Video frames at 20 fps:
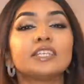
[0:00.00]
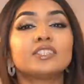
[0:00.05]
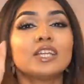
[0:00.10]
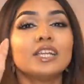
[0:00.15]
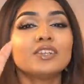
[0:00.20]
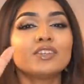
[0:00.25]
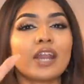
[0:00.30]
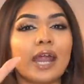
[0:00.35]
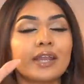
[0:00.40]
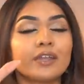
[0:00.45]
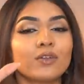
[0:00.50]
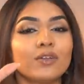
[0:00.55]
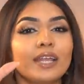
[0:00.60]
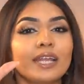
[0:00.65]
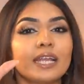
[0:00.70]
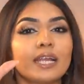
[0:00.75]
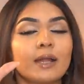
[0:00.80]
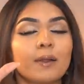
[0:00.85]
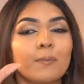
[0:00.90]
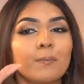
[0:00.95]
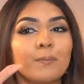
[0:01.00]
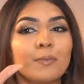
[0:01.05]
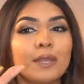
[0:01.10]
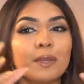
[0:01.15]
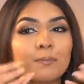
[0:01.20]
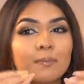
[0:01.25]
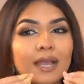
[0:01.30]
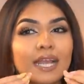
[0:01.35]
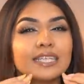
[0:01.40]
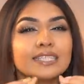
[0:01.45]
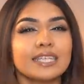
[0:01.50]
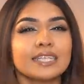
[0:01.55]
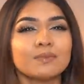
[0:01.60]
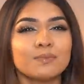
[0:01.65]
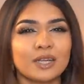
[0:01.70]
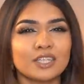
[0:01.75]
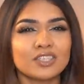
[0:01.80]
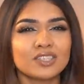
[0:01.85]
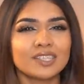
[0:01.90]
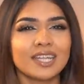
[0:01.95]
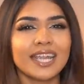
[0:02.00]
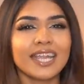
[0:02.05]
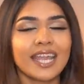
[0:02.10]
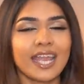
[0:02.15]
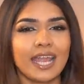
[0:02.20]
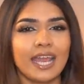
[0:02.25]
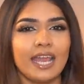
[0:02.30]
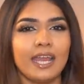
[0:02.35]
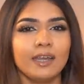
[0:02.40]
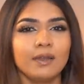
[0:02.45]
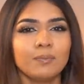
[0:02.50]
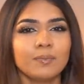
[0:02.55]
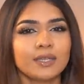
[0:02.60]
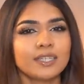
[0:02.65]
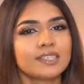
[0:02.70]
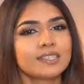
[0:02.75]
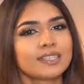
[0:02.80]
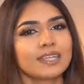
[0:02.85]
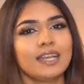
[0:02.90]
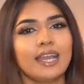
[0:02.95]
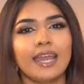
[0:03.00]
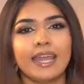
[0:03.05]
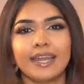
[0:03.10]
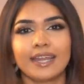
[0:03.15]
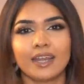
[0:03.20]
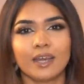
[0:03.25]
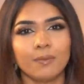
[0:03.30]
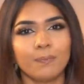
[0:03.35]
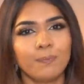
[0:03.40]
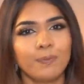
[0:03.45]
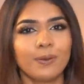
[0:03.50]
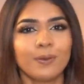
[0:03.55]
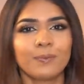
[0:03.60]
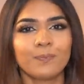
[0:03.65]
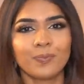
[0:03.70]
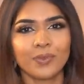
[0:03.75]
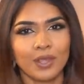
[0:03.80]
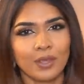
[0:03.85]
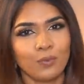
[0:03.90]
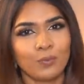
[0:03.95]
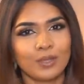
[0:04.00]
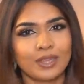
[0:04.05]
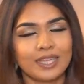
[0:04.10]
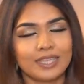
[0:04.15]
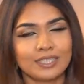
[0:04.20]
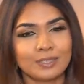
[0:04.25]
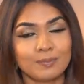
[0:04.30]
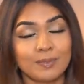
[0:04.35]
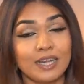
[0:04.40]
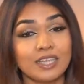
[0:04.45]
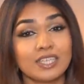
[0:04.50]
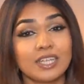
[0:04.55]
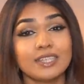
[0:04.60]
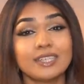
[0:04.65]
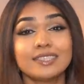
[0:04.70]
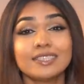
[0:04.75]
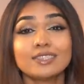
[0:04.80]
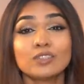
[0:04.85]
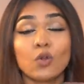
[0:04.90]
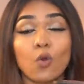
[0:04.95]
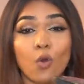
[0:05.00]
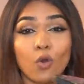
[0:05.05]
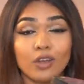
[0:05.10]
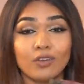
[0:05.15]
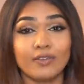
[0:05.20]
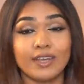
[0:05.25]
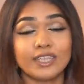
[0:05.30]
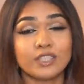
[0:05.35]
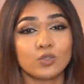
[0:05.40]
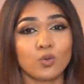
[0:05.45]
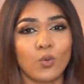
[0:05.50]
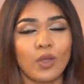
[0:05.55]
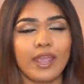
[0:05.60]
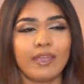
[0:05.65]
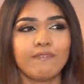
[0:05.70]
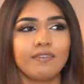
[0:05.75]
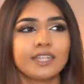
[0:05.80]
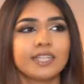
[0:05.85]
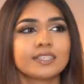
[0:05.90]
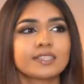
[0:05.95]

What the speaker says: still try to like minimize as much as I can, but still I end up with this much, and this is always so heavy.